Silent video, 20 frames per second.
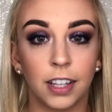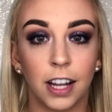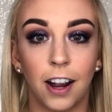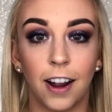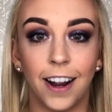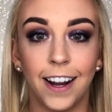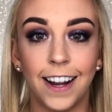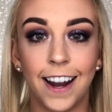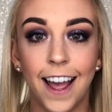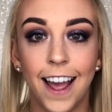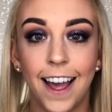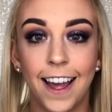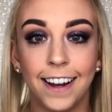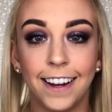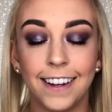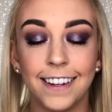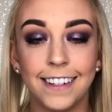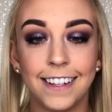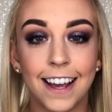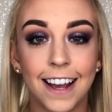All right,
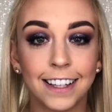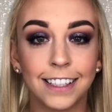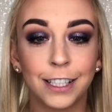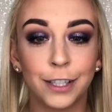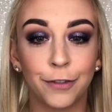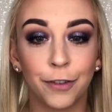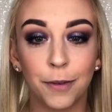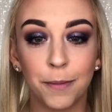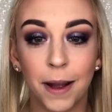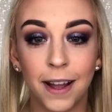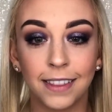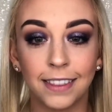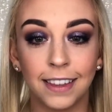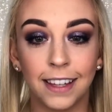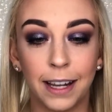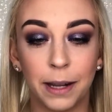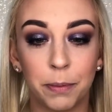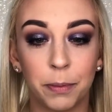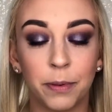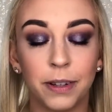and next for my lip,